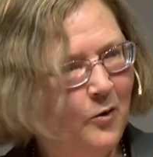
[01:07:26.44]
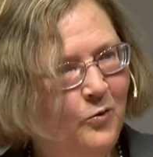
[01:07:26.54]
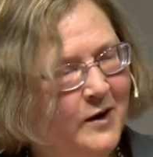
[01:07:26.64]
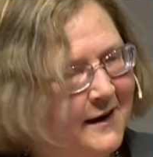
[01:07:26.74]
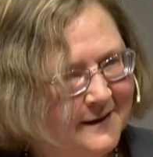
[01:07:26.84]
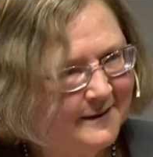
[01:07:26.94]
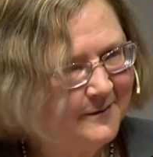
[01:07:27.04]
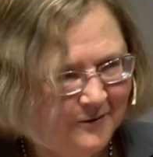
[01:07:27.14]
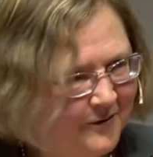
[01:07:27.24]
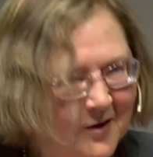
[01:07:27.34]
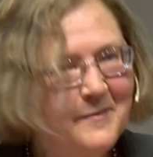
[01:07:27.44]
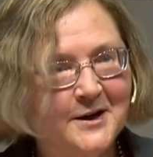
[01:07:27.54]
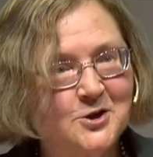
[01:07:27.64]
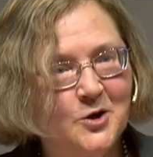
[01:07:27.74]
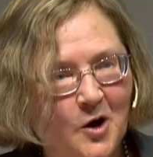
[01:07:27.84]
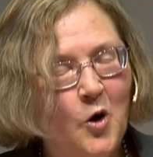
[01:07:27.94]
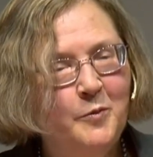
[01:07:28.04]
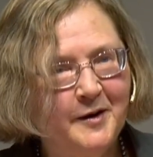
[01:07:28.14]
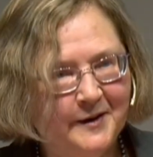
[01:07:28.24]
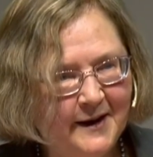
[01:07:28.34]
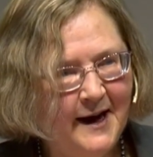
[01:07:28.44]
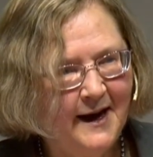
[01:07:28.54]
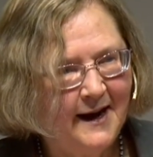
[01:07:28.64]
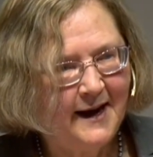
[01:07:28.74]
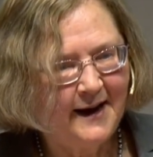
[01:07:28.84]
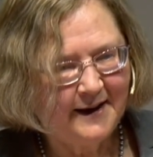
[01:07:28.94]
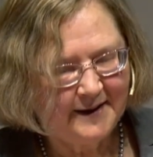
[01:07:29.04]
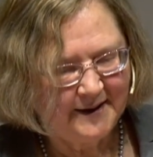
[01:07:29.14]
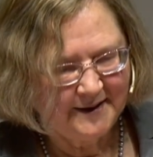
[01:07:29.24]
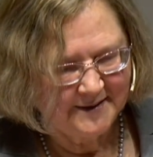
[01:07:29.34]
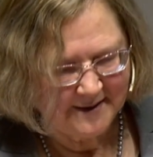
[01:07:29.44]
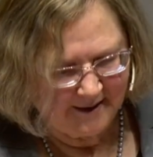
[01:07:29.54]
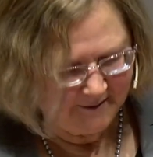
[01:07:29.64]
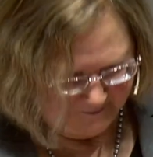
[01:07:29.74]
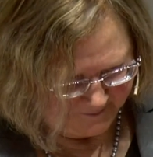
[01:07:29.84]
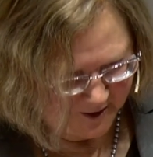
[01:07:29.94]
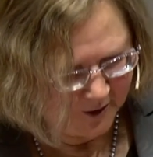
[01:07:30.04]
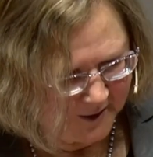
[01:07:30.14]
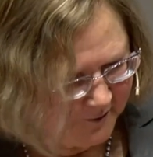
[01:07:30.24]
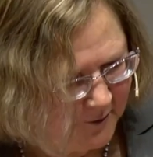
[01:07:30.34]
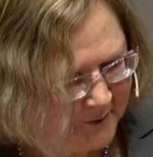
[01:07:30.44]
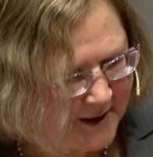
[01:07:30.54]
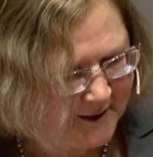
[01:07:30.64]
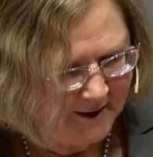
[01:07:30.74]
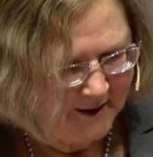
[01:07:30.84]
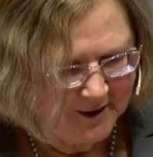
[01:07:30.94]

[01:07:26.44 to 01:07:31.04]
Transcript: really very much open and certainly for me,